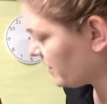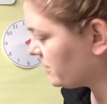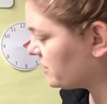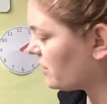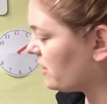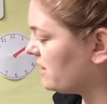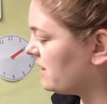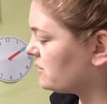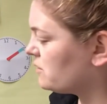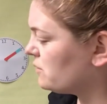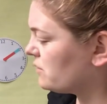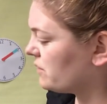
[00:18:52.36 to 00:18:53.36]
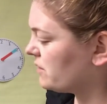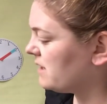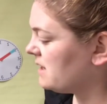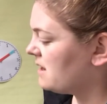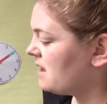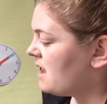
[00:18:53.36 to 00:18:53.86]
Started at
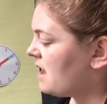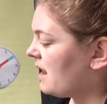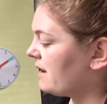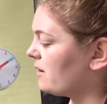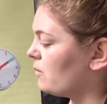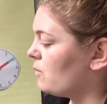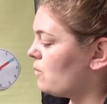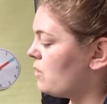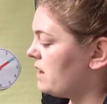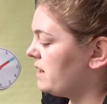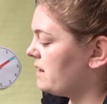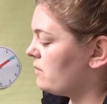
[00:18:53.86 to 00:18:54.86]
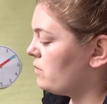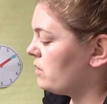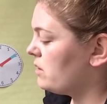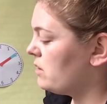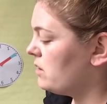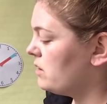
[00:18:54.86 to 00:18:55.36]
2:30. I go 1
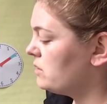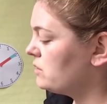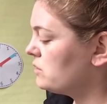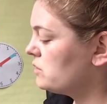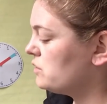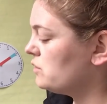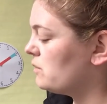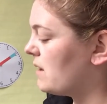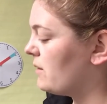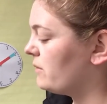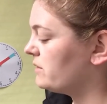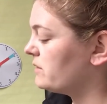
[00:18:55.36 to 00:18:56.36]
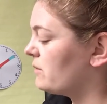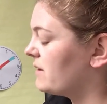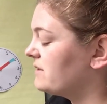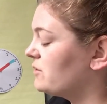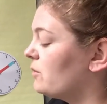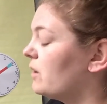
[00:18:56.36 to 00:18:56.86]
hour, 2 hours. Okay,
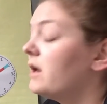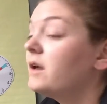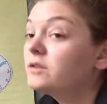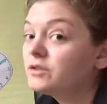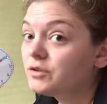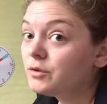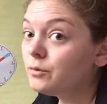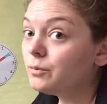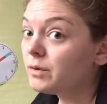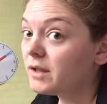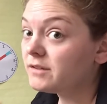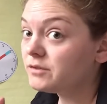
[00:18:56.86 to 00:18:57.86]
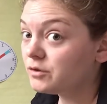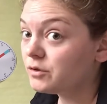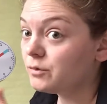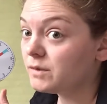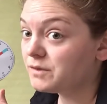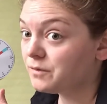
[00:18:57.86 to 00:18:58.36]
so 2 plus
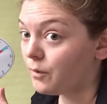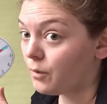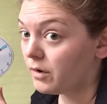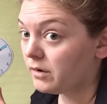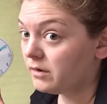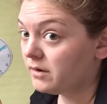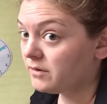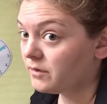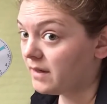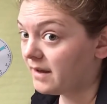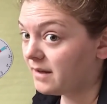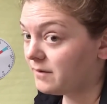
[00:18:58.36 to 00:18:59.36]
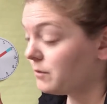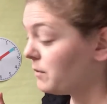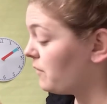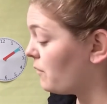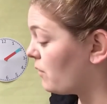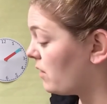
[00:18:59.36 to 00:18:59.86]
2 is 4. So that gives
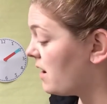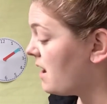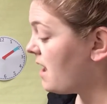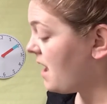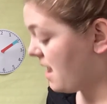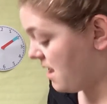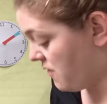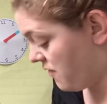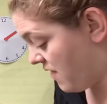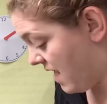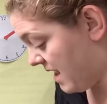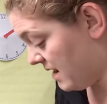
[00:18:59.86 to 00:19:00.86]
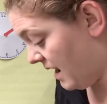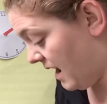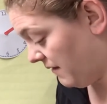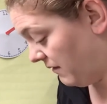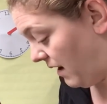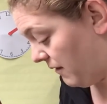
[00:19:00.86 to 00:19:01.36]
me 4. And then
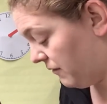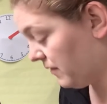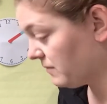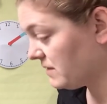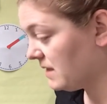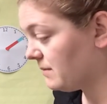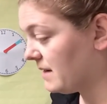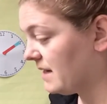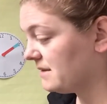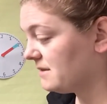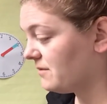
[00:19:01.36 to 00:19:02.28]
I've got 15 minutes.